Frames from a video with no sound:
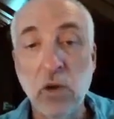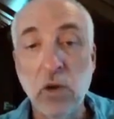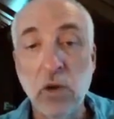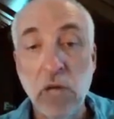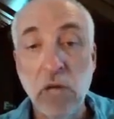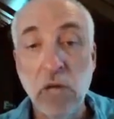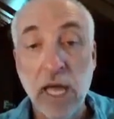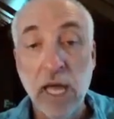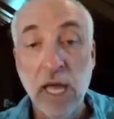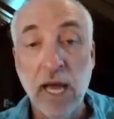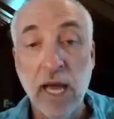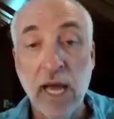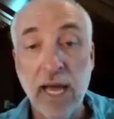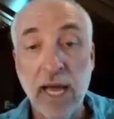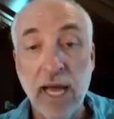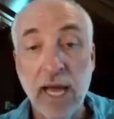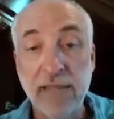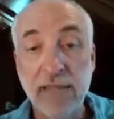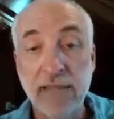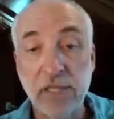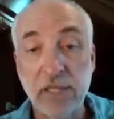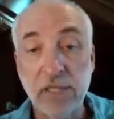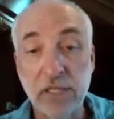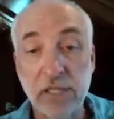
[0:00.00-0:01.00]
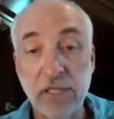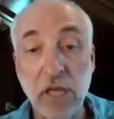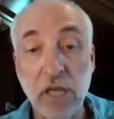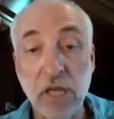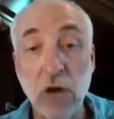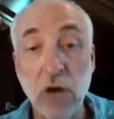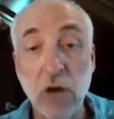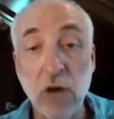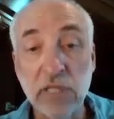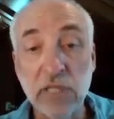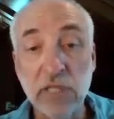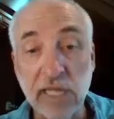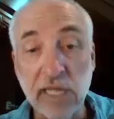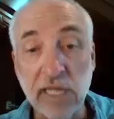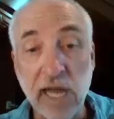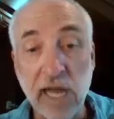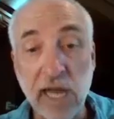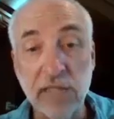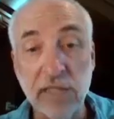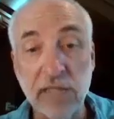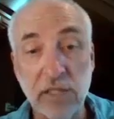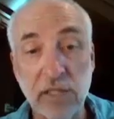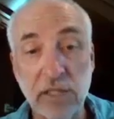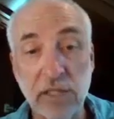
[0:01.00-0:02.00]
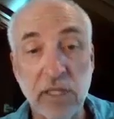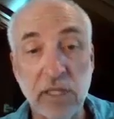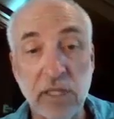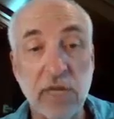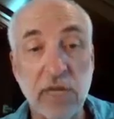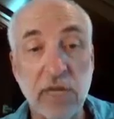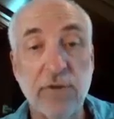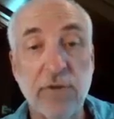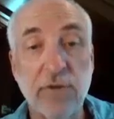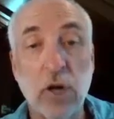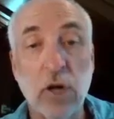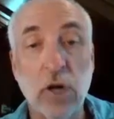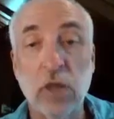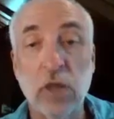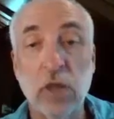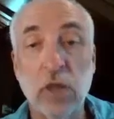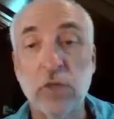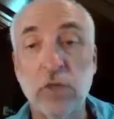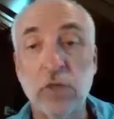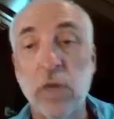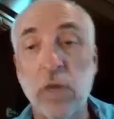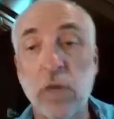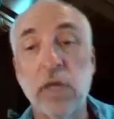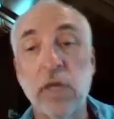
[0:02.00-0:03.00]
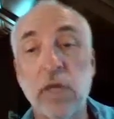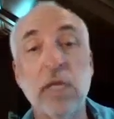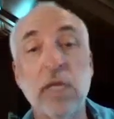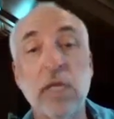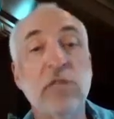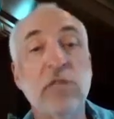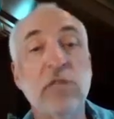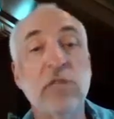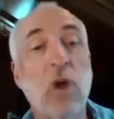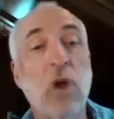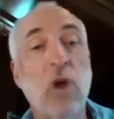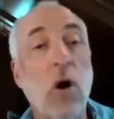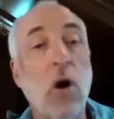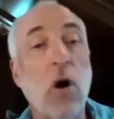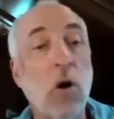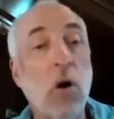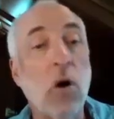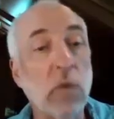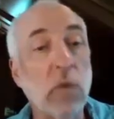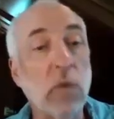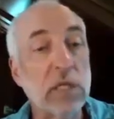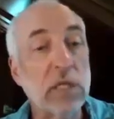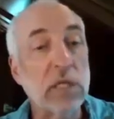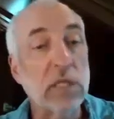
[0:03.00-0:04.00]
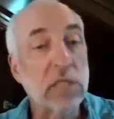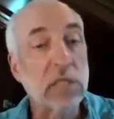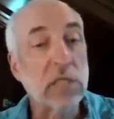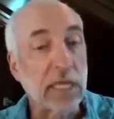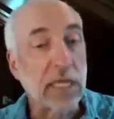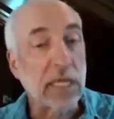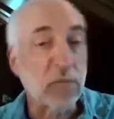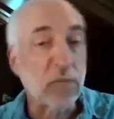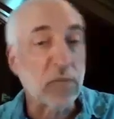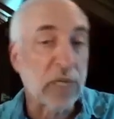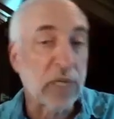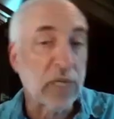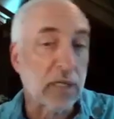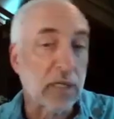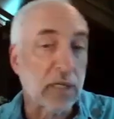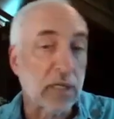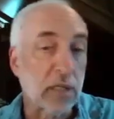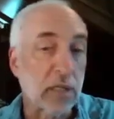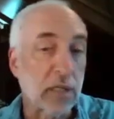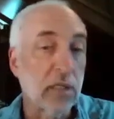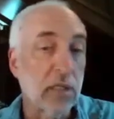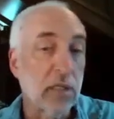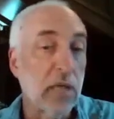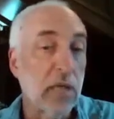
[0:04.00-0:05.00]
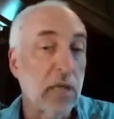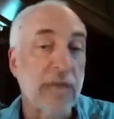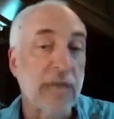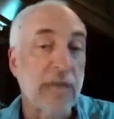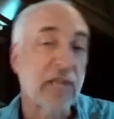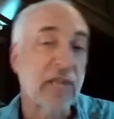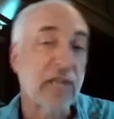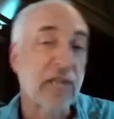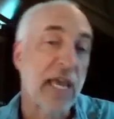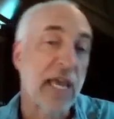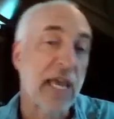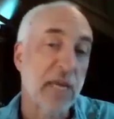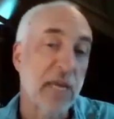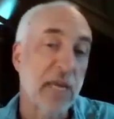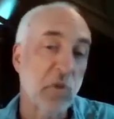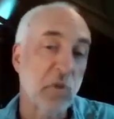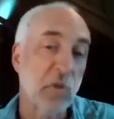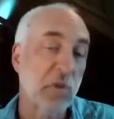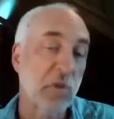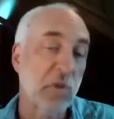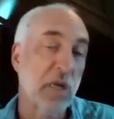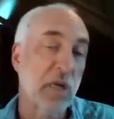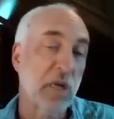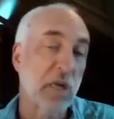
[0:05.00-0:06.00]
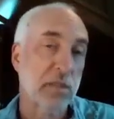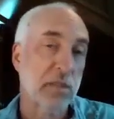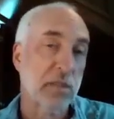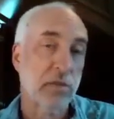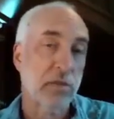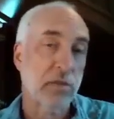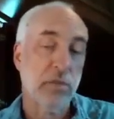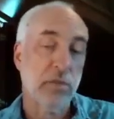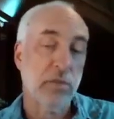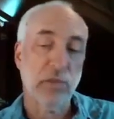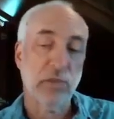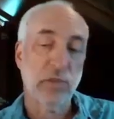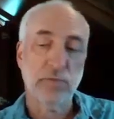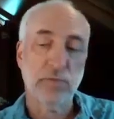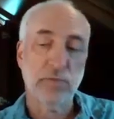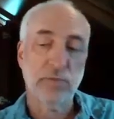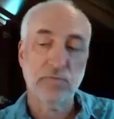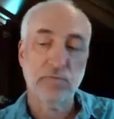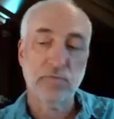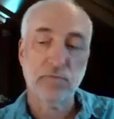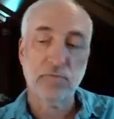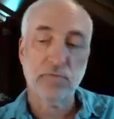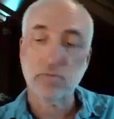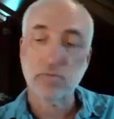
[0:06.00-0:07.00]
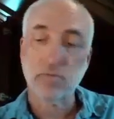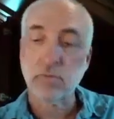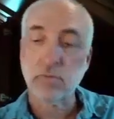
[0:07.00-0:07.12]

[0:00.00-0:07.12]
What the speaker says: So SSTO is a constant, therefore R² is always getting bigger as I add more model terms.